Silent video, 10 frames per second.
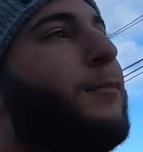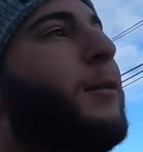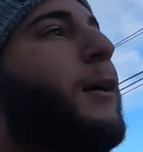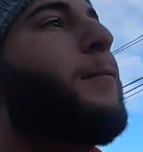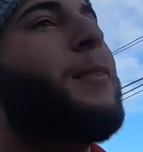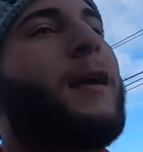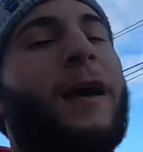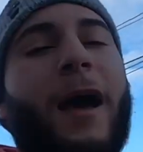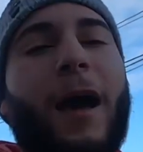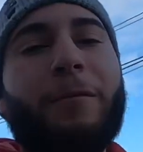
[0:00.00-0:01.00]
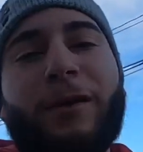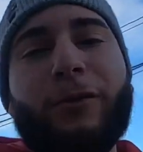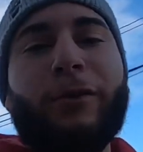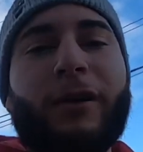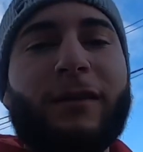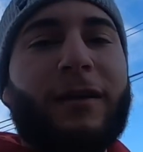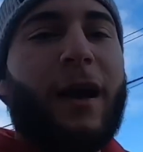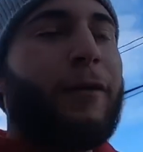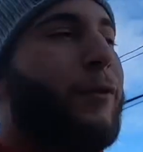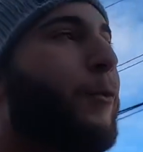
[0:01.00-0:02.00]
but Happy New Year to
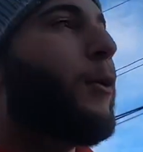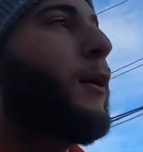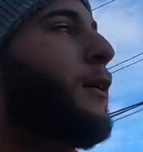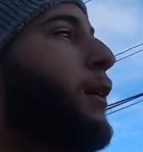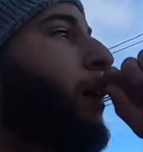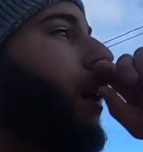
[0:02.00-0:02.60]
everyone.